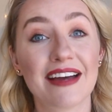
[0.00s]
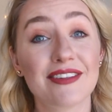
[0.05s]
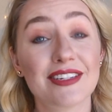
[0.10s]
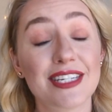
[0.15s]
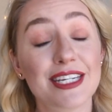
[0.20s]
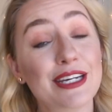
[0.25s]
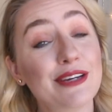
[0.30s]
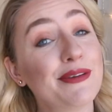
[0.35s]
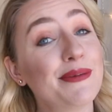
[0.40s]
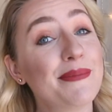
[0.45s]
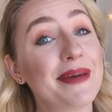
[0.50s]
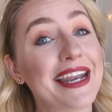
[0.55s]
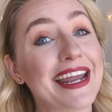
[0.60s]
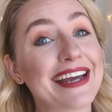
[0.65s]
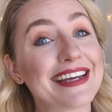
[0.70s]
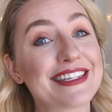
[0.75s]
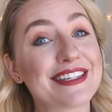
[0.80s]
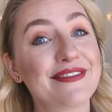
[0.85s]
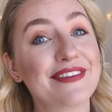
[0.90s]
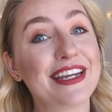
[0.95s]
I'll see you in my
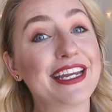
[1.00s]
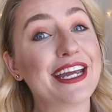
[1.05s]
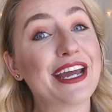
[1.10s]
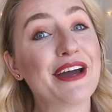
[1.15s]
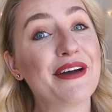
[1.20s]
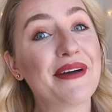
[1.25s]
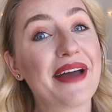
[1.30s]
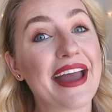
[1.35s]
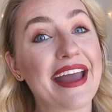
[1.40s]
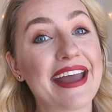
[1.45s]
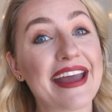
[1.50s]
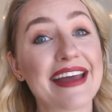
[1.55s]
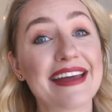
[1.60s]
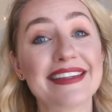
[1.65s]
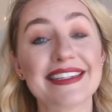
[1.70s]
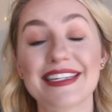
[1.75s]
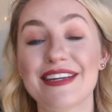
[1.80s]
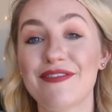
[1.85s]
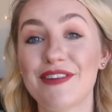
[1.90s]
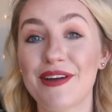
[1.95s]
next video,
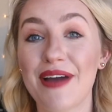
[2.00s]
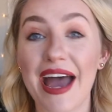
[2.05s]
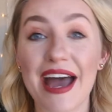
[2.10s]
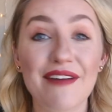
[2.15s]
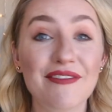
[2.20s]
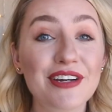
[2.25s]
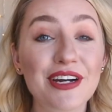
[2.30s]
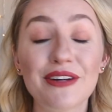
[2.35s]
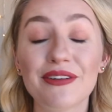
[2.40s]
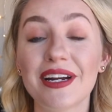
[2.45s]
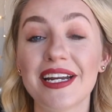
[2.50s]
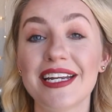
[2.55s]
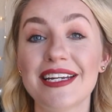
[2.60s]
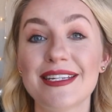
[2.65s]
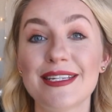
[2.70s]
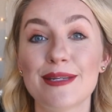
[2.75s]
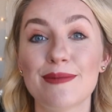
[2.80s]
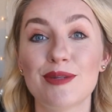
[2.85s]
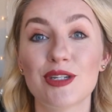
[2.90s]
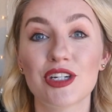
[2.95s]
and if you haven't already
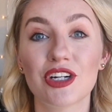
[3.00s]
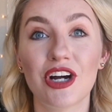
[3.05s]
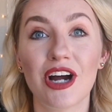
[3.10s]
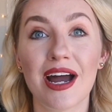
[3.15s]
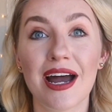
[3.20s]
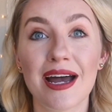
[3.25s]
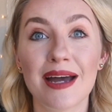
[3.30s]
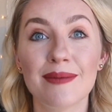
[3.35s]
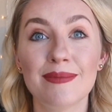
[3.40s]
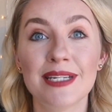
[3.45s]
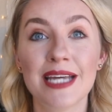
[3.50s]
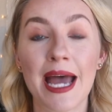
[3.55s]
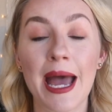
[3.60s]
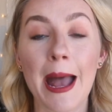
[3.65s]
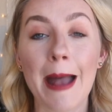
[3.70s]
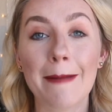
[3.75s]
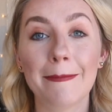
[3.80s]
subscribed,